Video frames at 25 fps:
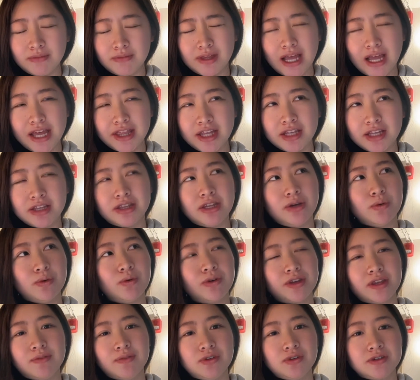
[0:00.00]
I think they will
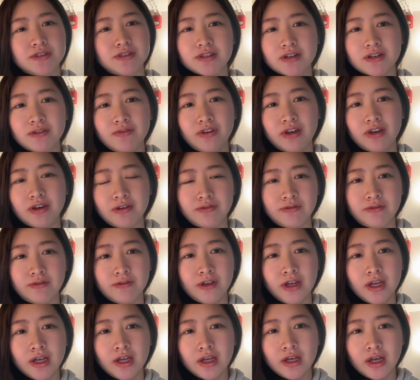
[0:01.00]
give you a survey of
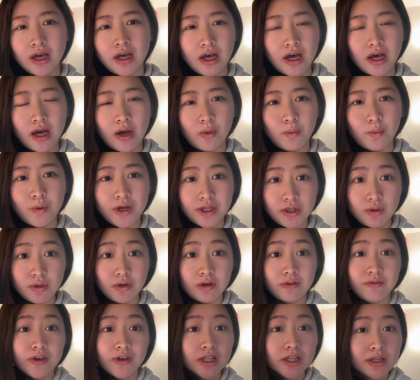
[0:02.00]
when you're
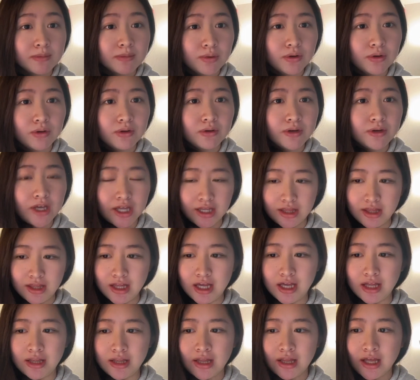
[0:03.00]
available, and
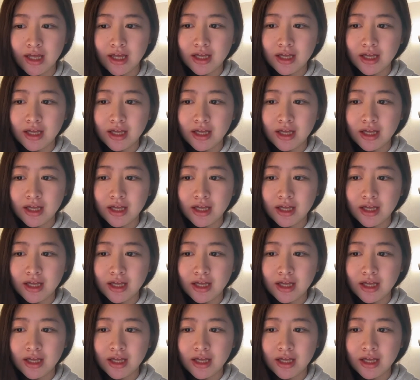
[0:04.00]
then